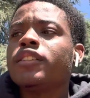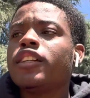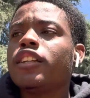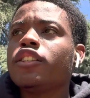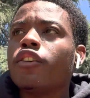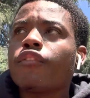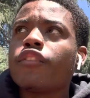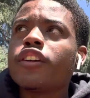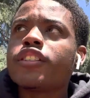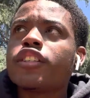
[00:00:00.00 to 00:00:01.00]
telling your
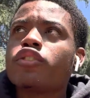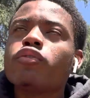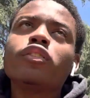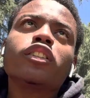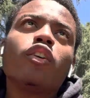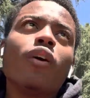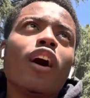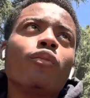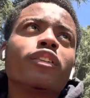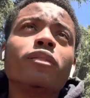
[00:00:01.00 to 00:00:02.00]
friends that you're going to go
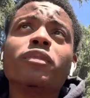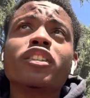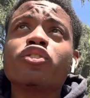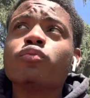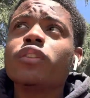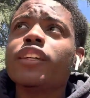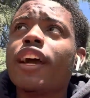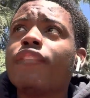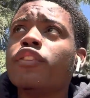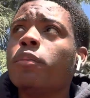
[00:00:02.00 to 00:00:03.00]
out with them because you really
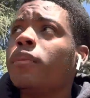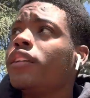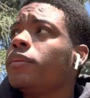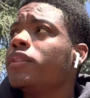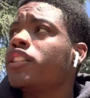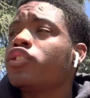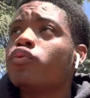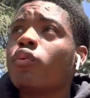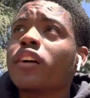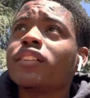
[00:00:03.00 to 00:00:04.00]
have no money because
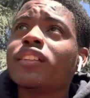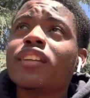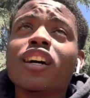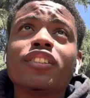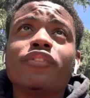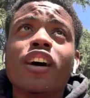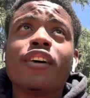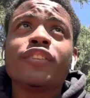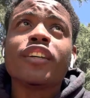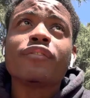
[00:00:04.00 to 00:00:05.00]
you're working a nine to
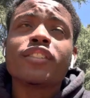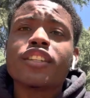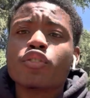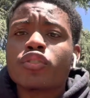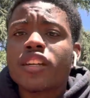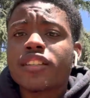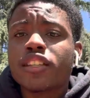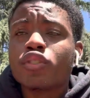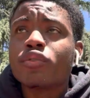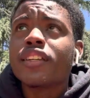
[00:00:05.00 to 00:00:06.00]
five and every single check
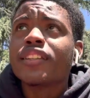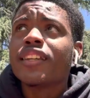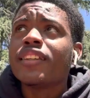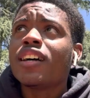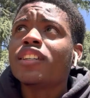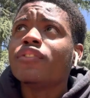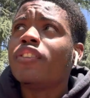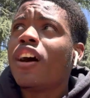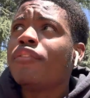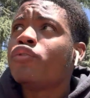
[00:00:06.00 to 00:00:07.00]
that you get at that nine to
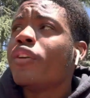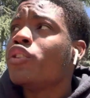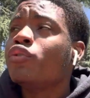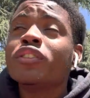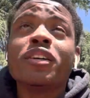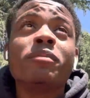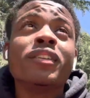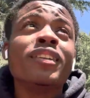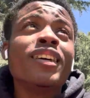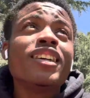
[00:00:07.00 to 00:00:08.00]
five you ain't doing
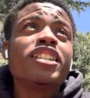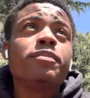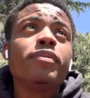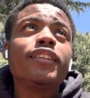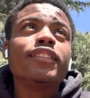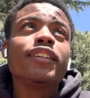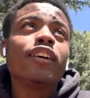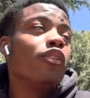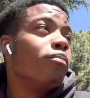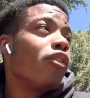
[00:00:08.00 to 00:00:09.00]
nothing but spending it
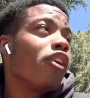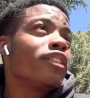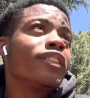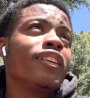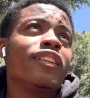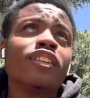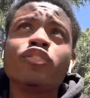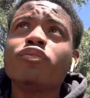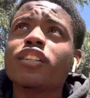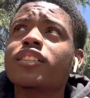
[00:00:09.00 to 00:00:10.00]
on partying and
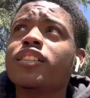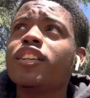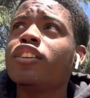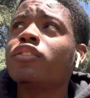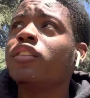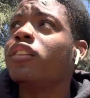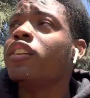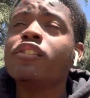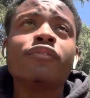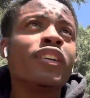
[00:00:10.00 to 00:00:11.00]
you just continue to
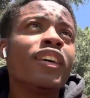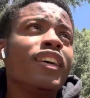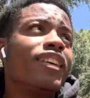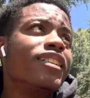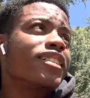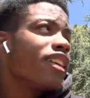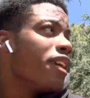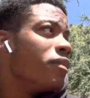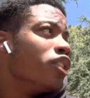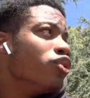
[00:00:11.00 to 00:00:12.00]
live in the
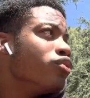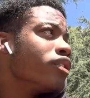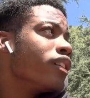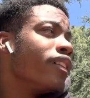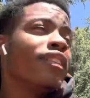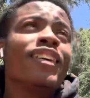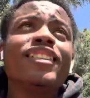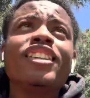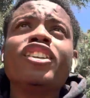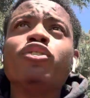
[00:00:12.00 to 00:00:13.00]
same illusion
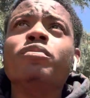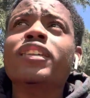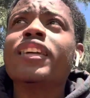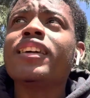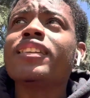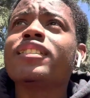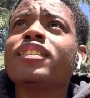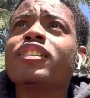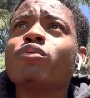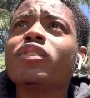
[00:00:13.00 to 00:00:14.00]
and then you begin
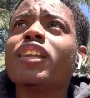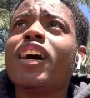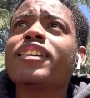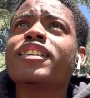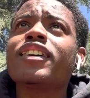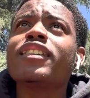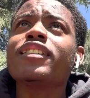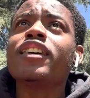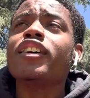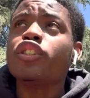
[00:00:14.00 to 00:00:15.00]
to realize that
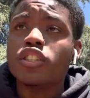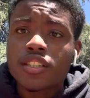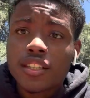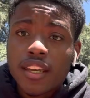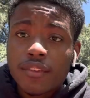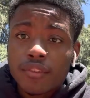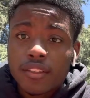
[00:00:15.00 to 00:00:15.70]
yeah you're slave